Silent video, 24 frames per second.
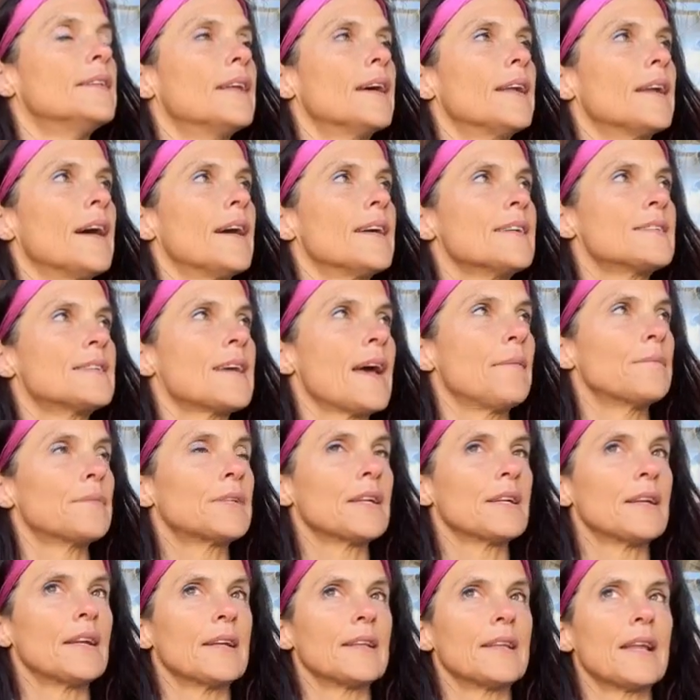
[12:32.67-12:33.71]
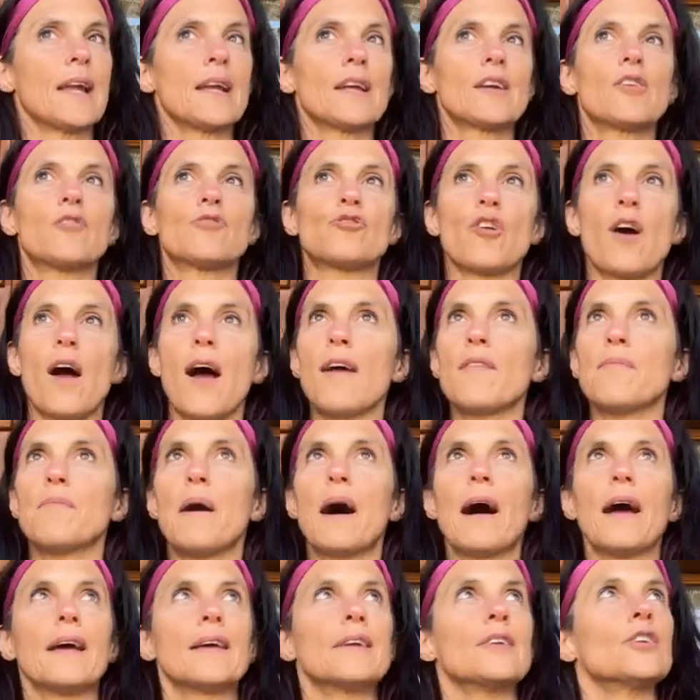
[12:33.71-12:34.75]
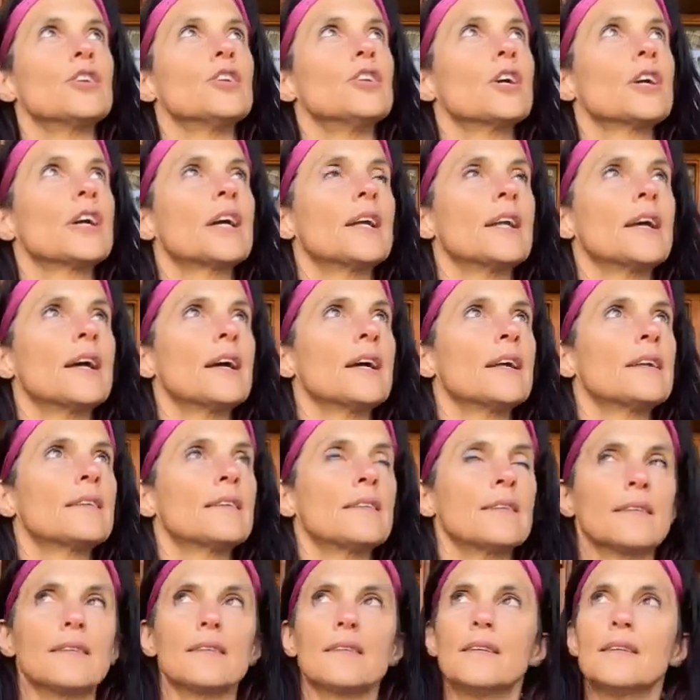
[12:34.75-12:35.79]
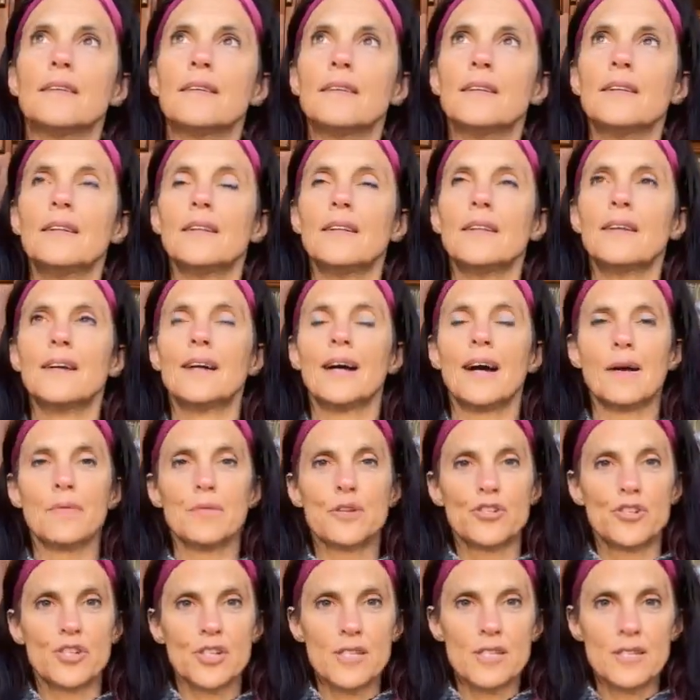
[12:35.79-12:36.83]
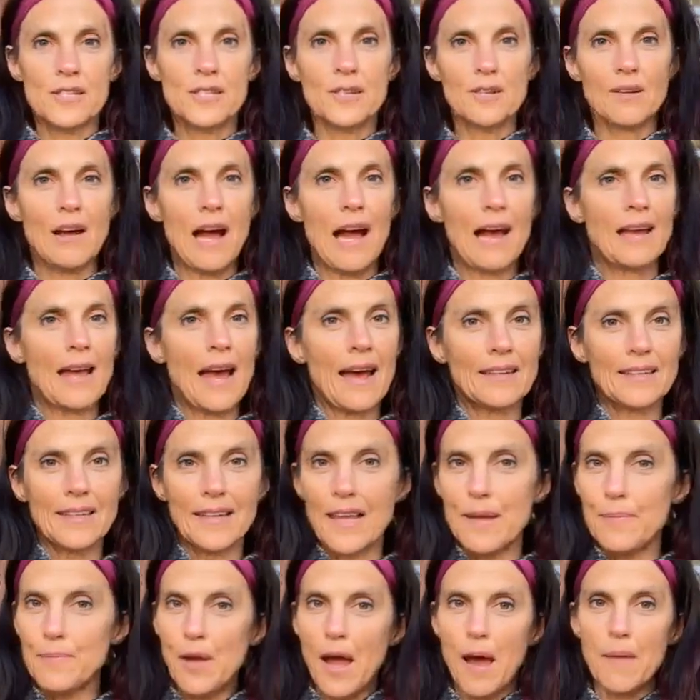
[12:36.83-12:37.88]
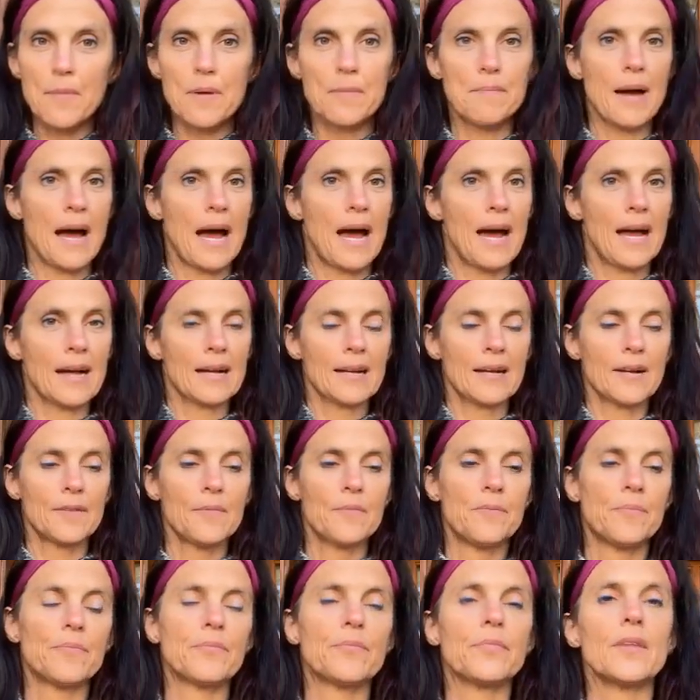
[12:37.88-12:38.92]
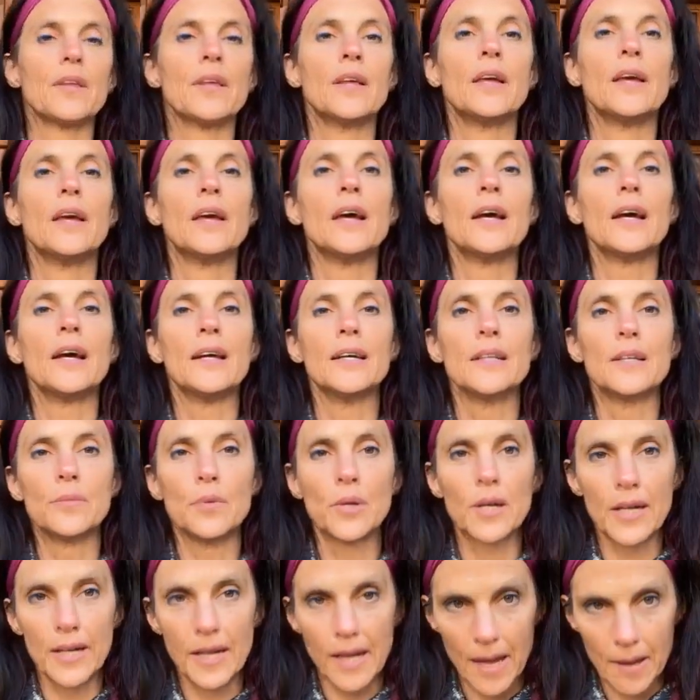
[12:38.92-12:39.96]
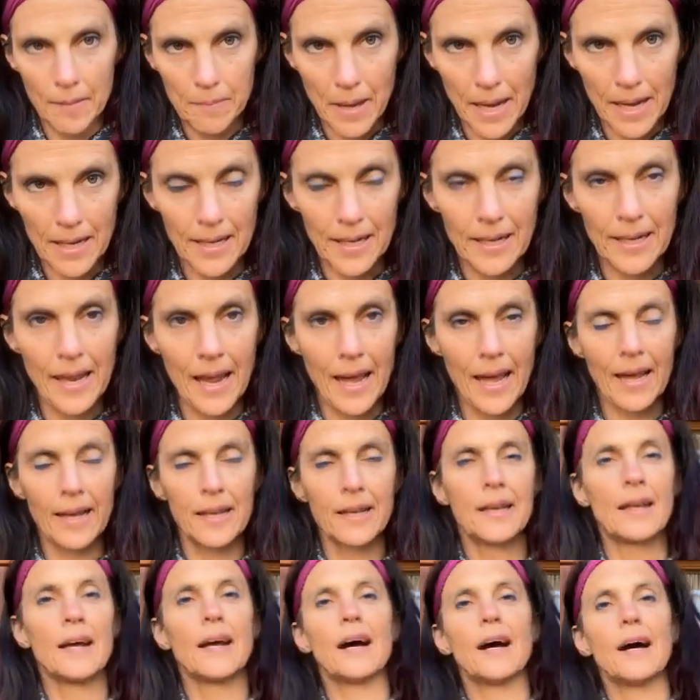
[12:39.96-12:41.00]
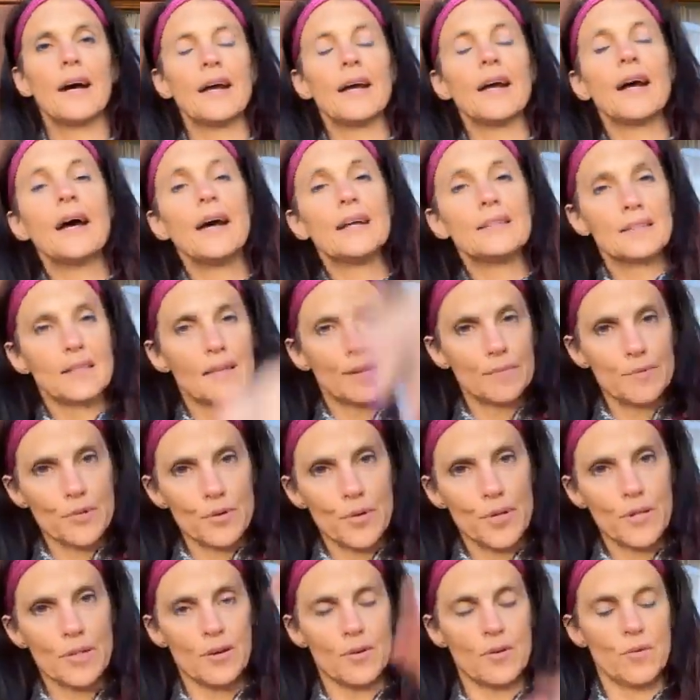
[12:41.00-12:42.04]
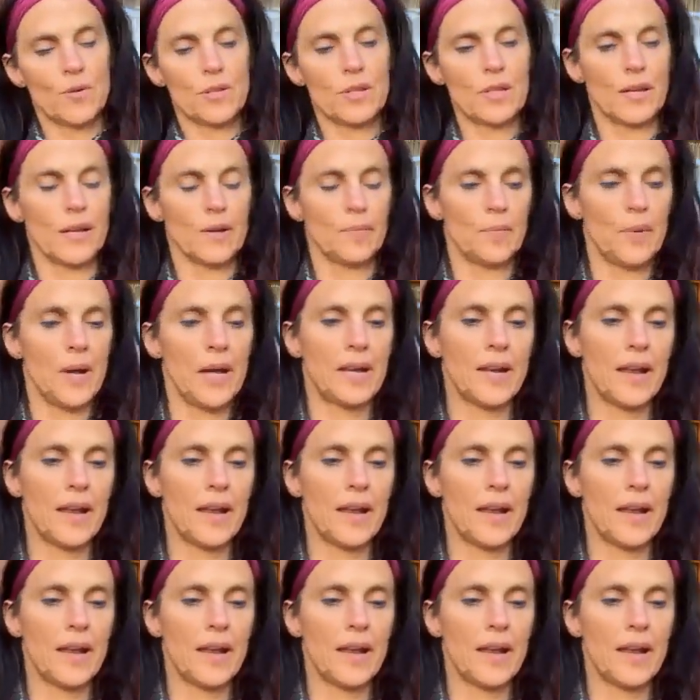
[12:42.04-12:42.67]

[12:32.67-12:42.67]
And then I attempted it, and then I'd drive by and look at it, and I had to keep coming back. And then when I came back again, I ended up doing the whole thing.